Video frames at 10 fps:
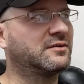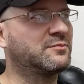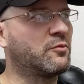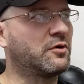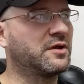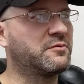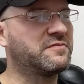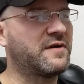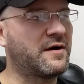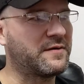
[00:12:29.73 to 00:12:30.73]
the more that we
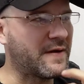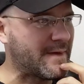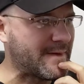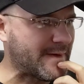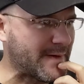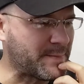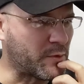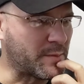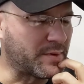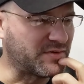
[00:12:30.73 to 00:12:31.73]
found out
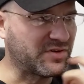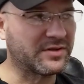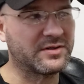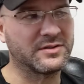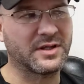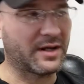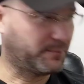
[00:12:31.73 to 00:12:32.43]
more about each other, and then